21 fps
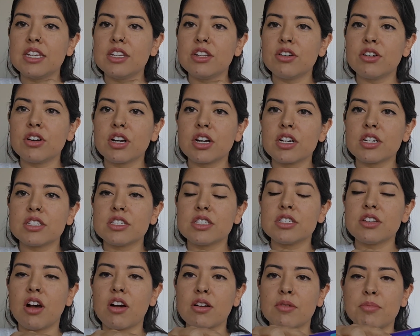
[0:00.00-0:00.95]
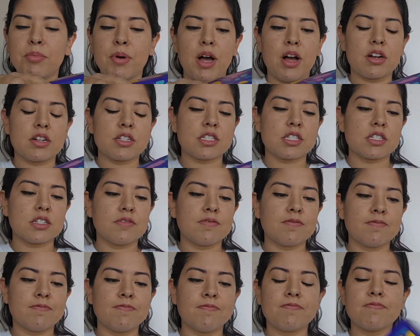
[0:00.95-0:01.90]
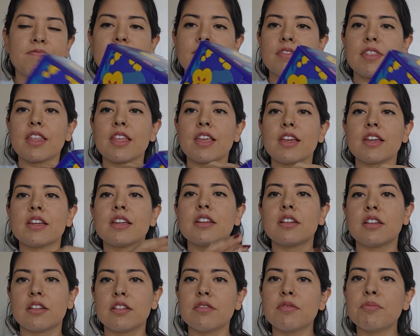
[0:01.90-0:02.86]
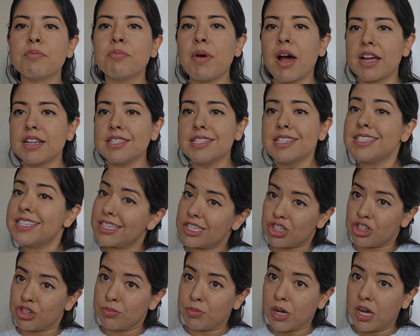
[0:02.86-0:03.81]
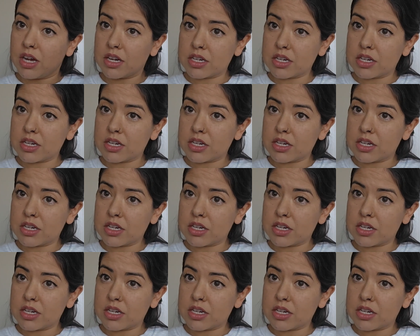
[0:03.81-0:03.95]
your Zonk box. Mine's a tissue box.